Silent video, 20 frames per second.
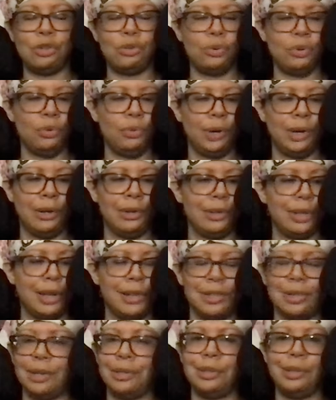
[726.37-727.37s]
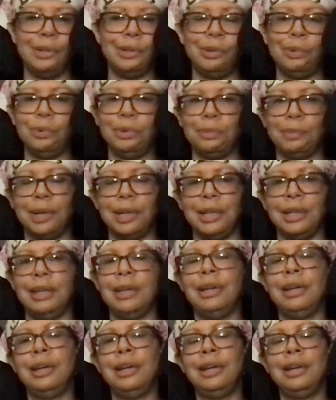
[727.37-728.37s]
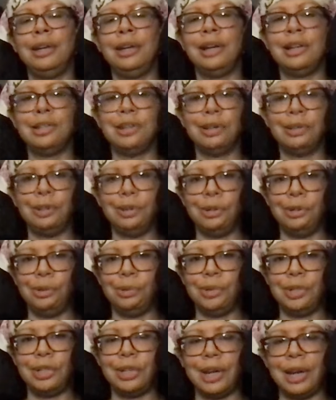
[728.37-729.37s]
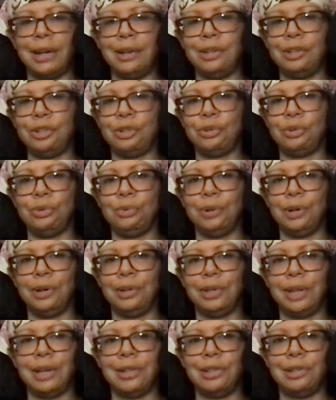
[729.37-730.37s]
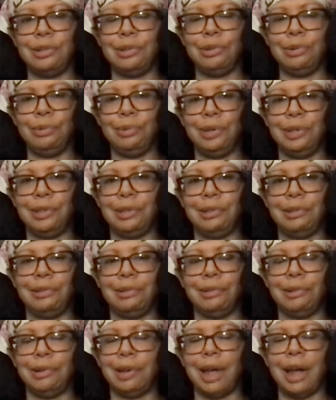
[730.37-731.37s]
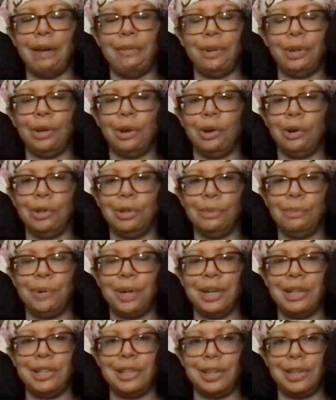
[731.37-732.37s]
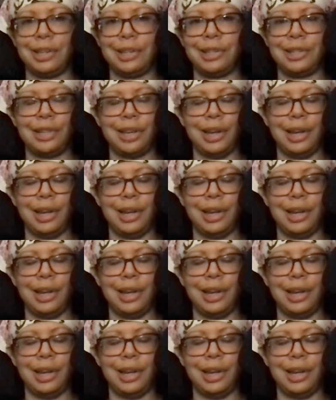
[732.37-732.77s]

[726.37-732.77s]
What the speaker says: True wealth has nothing to do with money. It has nothing to do with status. True wealth has to do with having all the basics.